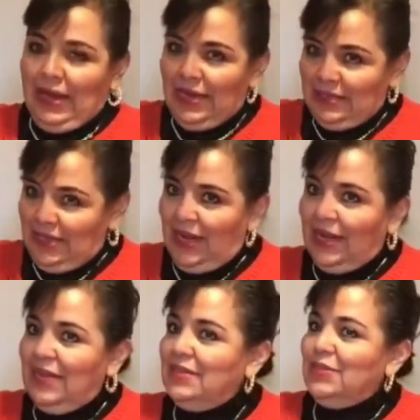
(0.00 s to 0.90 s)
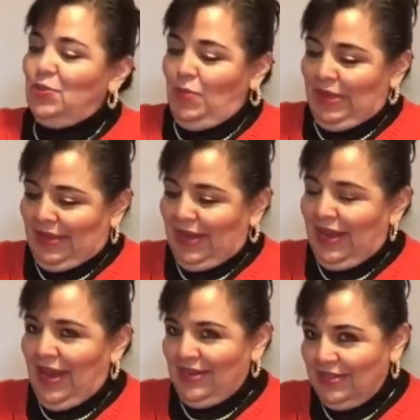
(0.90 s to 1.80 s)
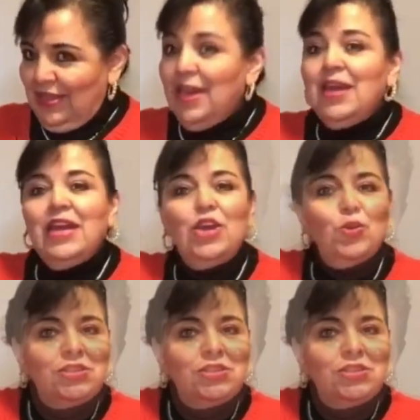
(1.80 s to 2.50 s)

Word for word: different occasions, okay?